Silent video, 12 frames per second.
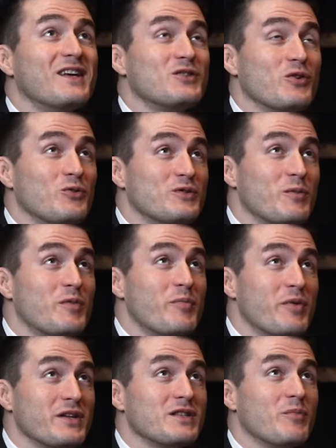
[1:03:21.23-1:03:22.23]
so
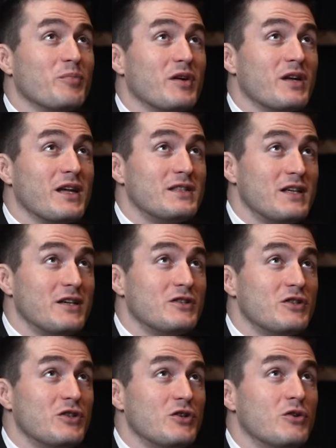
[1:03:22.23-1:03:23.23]
somebody brings up an idea
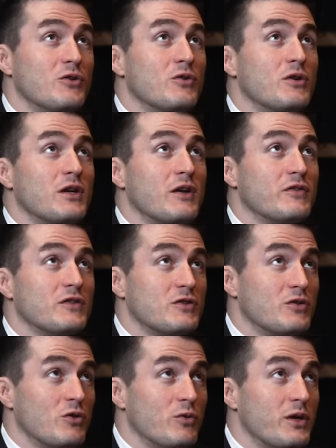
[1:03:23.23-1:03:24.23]
to you, if it's
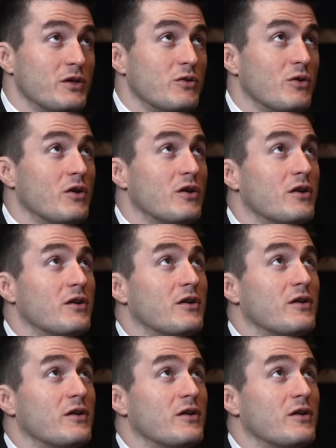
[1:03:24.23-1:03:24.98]
a two-way door,